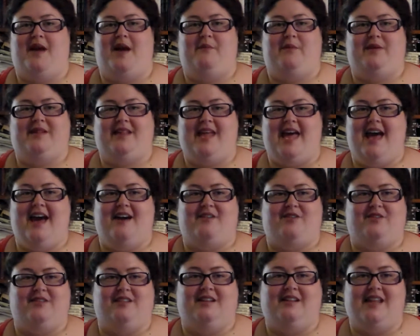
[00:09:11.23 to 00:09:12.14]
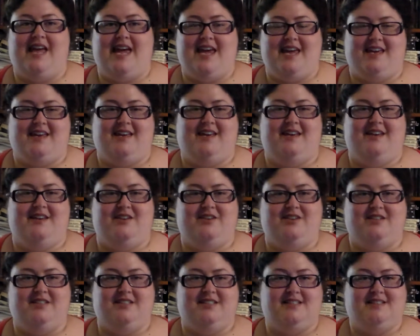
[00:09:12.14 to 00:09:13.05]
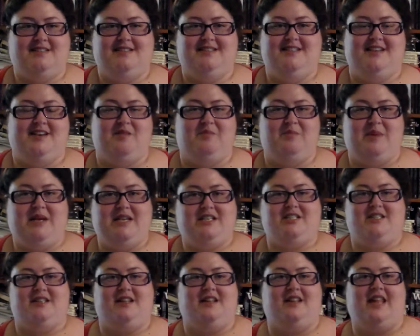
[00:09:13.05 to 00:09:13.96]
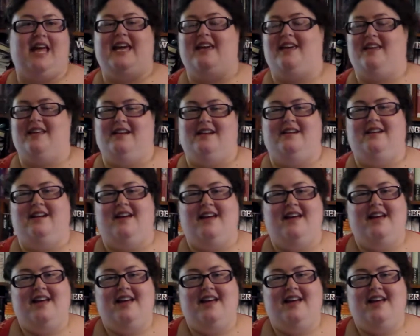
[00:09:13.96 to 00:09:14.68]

And when they're out on the lake, you could picture the lake, and